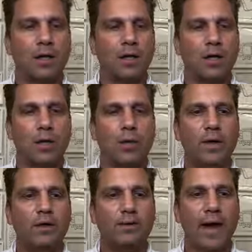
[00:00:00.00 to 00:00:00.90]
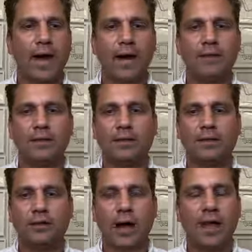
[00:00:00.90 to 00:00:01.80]
We've had
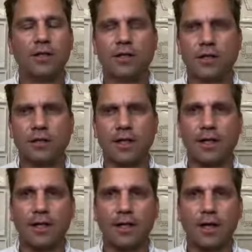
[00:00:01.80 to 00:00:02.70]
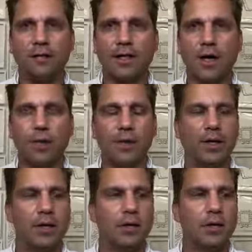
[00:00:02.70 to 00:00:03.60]
challenges, I think, like every
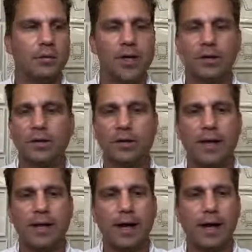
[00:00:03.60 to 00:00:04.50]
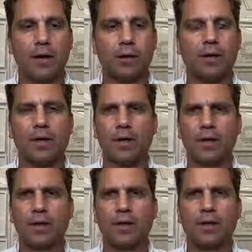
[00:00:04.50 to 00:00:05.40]
company, especially right now
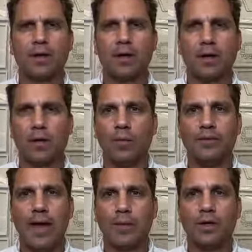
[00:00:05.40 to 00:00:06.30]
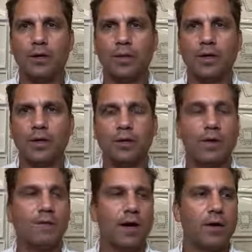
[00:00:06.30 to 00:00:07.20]
with what's happening with
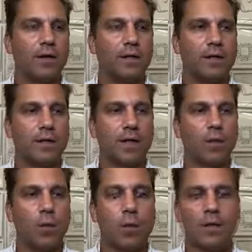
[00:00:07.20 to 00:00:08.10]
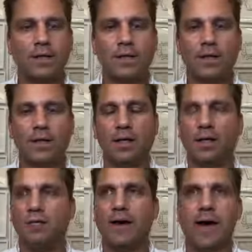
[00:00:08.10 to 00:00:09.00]
coronavirus and quarantine
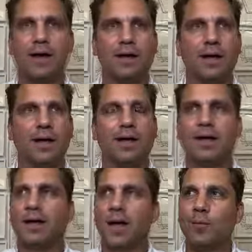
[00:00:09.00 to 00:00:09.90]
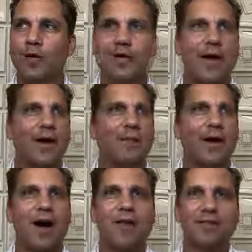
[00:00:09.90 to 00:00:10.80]
and the fact that I'm looking out at
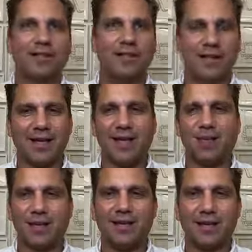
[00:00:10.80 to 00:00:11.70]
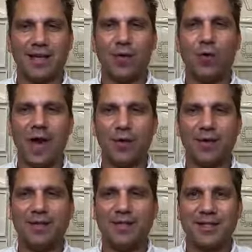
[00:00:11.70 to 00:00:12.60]
my offices. I came in to get a quiet
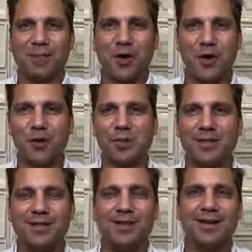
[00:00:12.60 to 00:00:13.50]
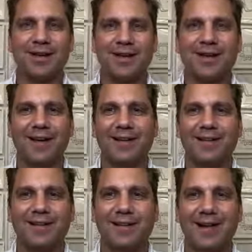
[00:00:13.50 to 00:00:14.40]
place because my home is
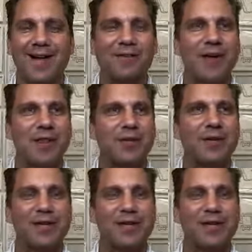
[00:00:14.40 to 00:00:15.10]
I've got 3